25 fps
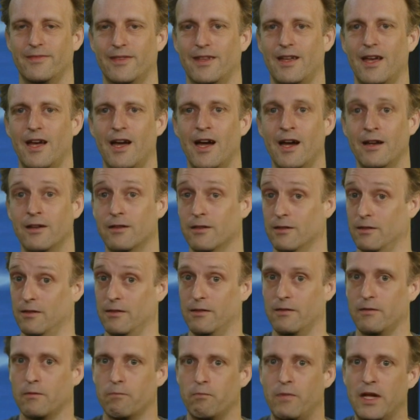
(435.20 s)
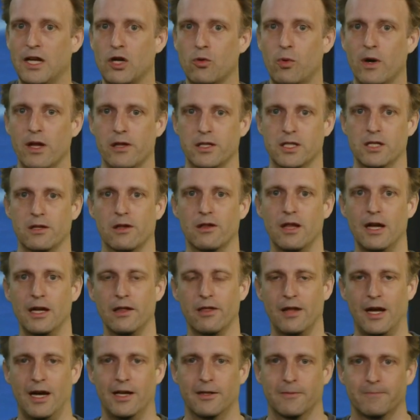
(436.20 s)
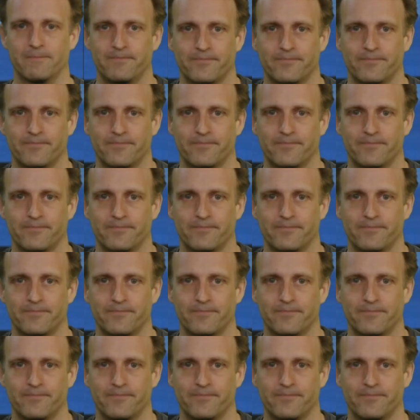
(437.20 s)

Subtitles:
And big questions like that.